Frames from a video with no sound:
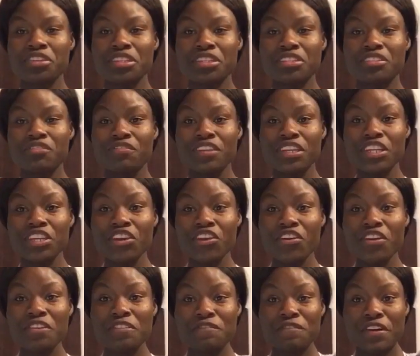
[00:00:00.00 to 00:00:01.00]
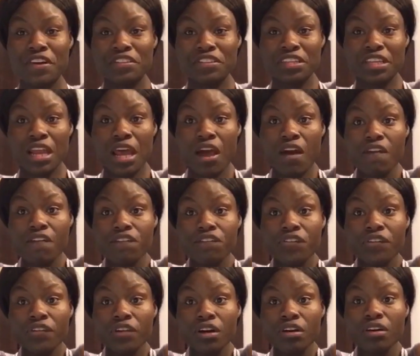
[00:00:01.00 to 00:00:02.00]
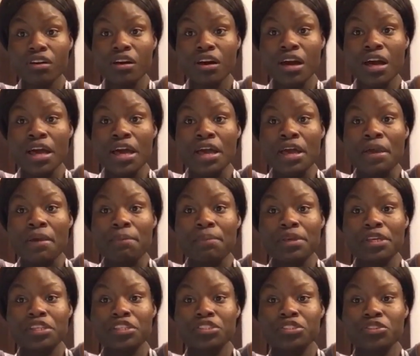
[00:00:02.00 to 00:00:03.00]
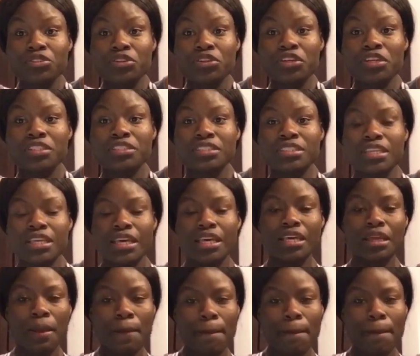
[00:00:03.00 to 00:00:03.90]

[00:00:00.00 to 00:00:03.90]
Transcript: this video and found it helpful be sure to hit